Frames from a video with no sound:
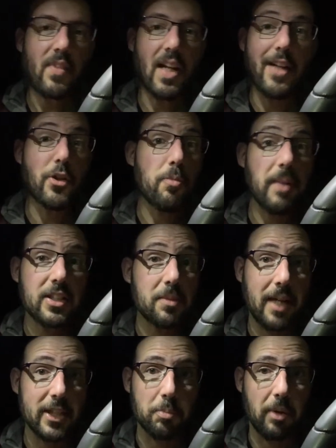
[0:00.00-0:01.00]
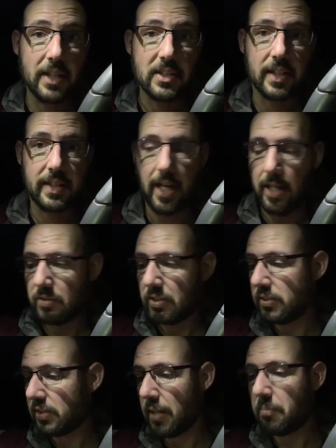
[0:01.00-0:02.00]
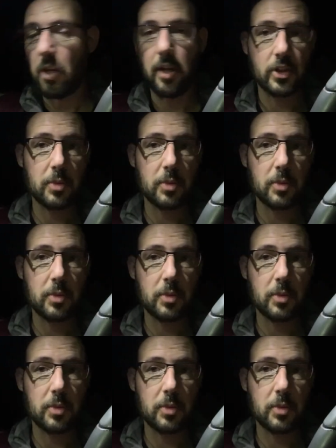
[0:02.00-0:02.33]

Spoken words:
I do mix and match brands like that. Since I'm not